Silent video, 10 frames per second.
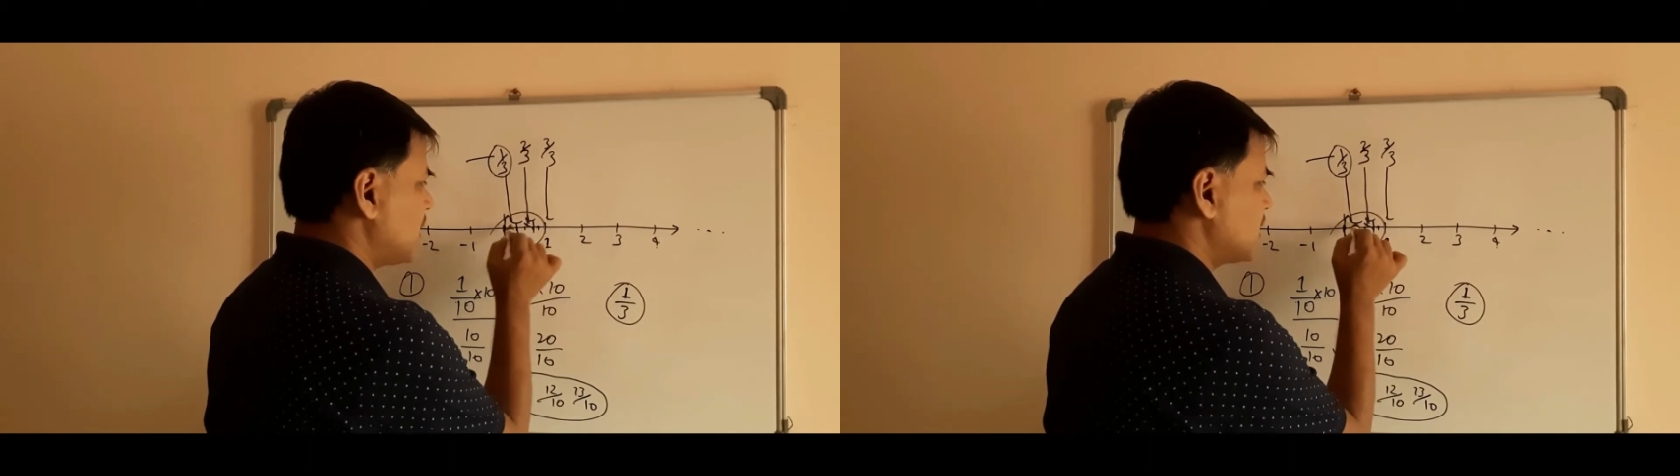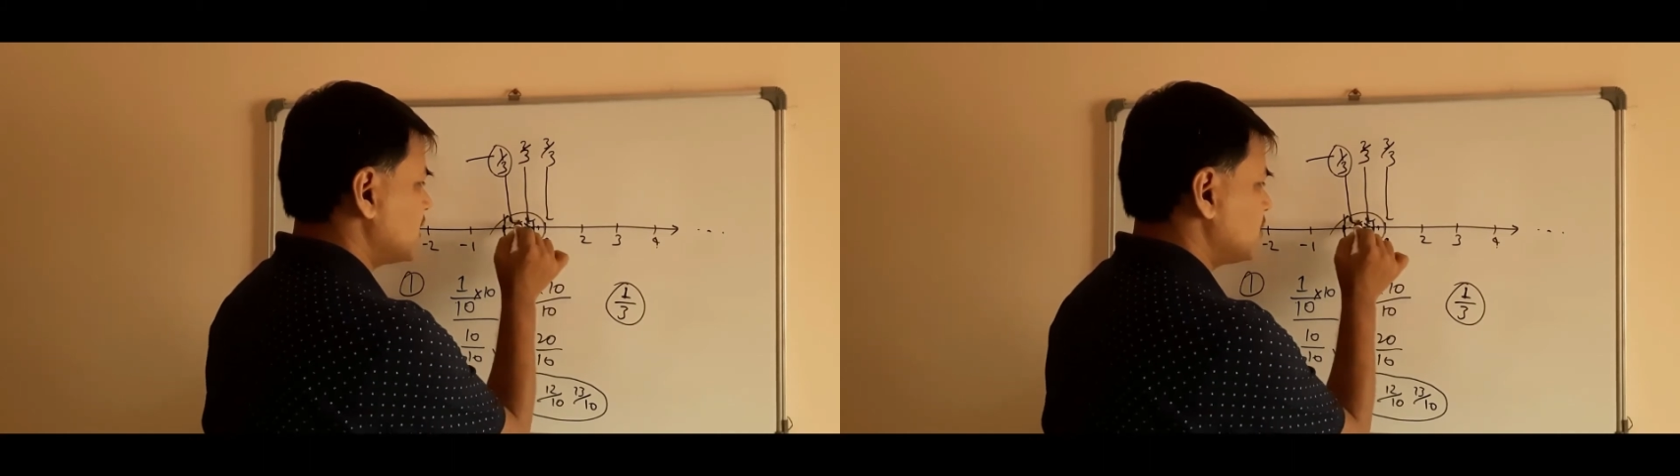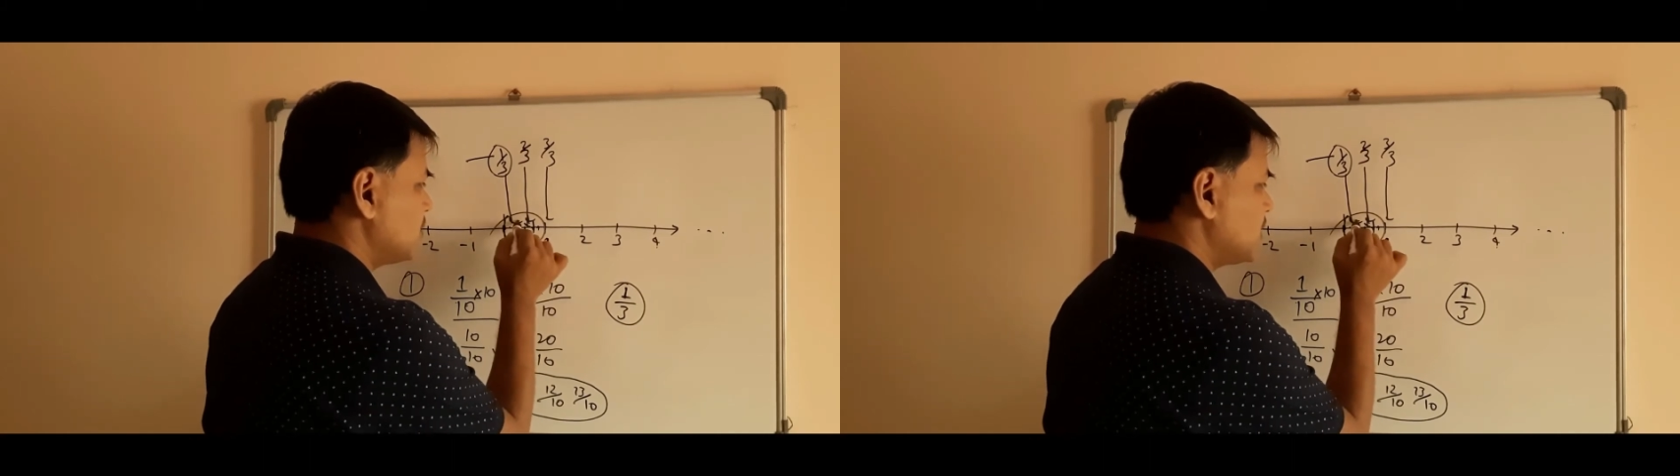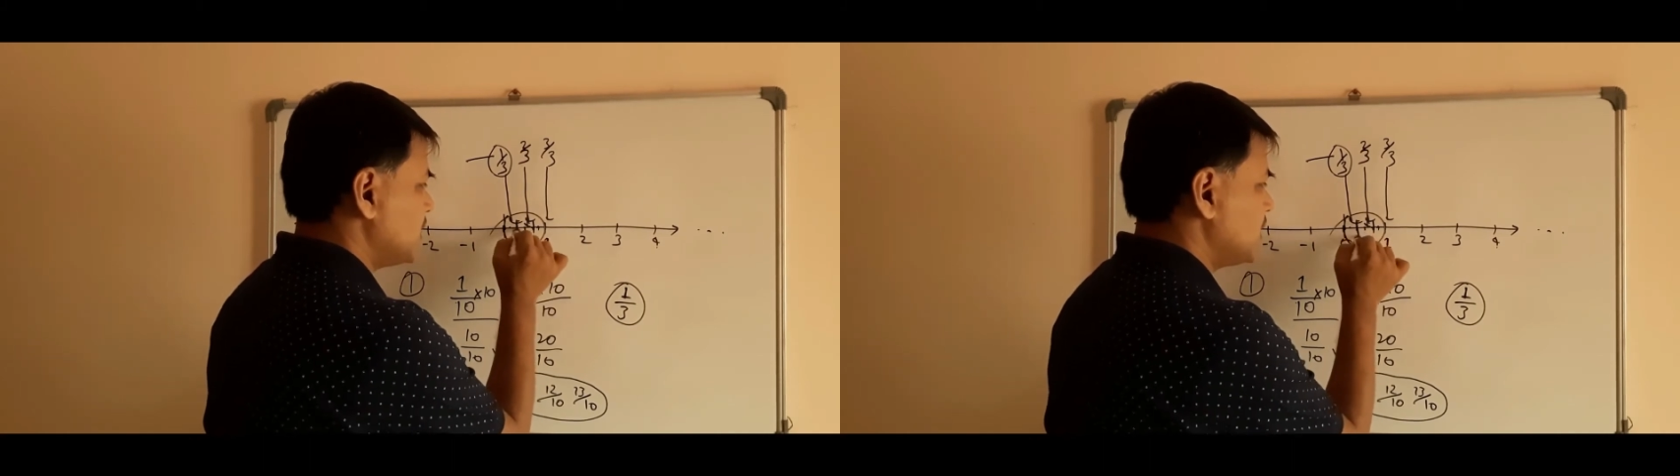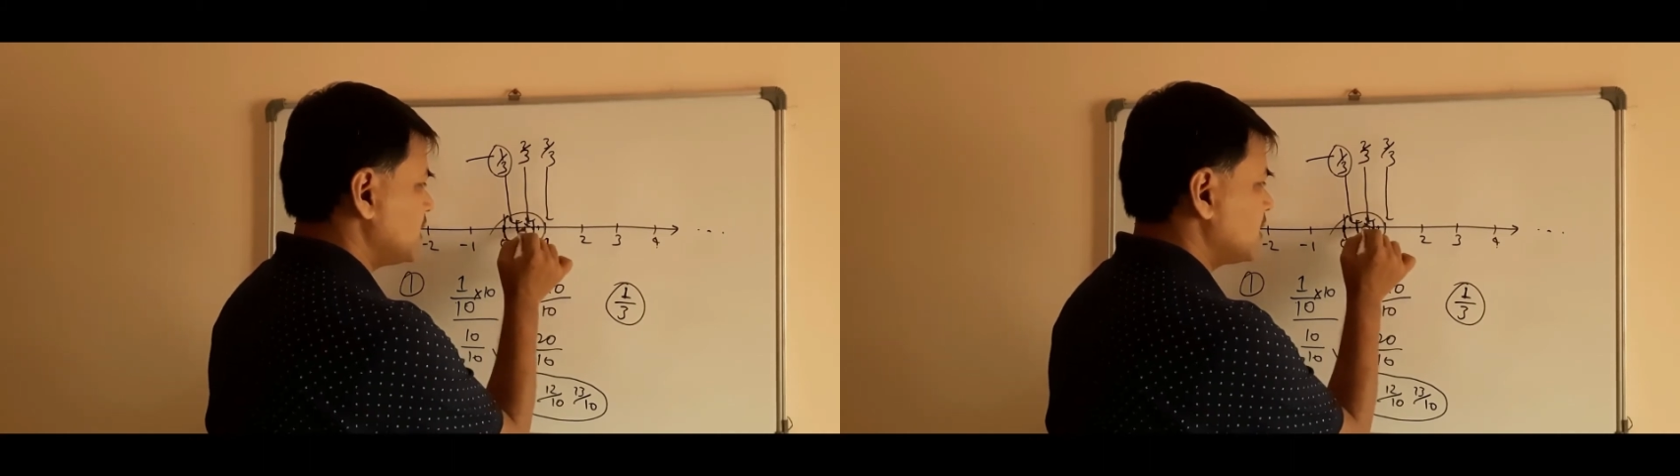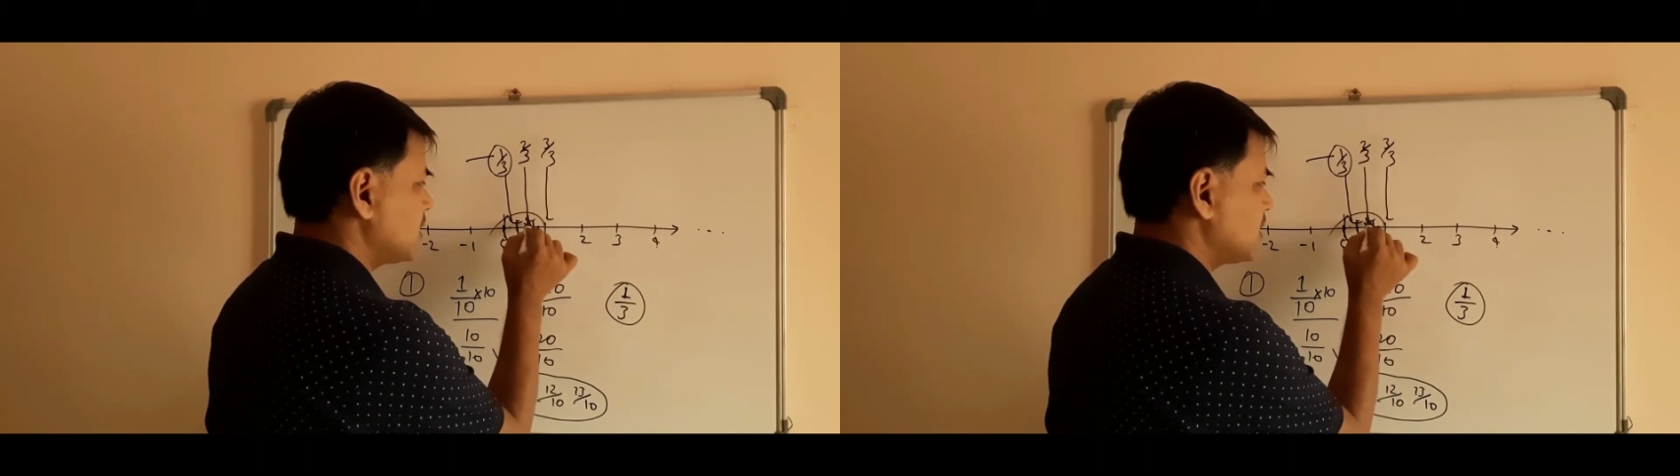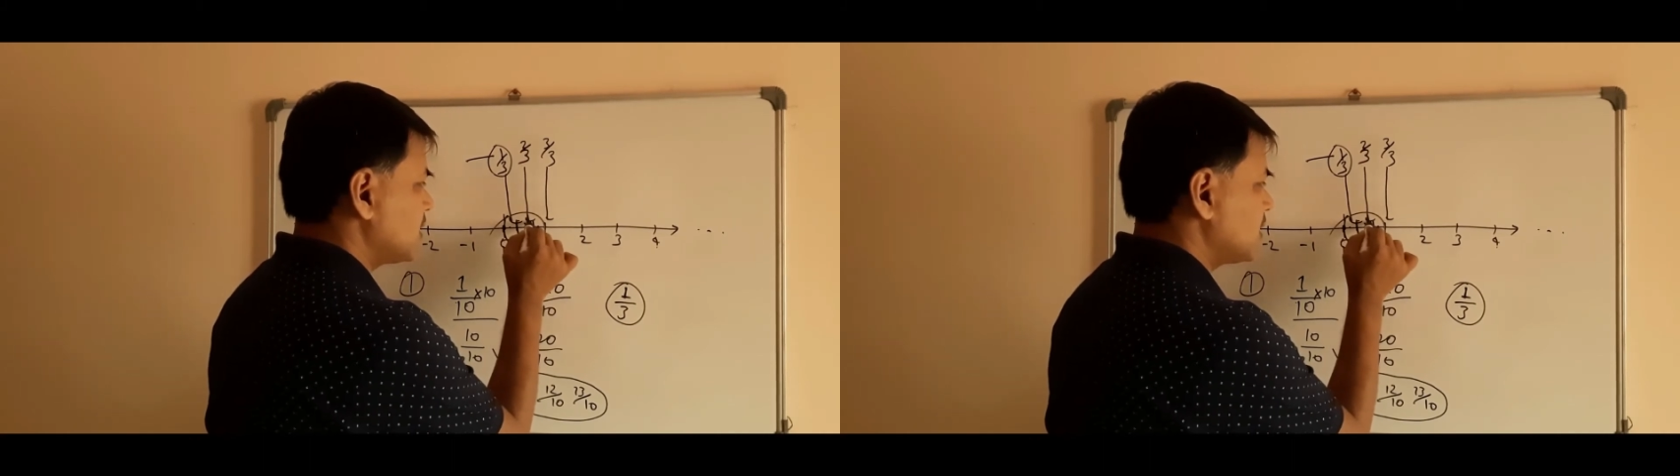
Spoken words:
part into 3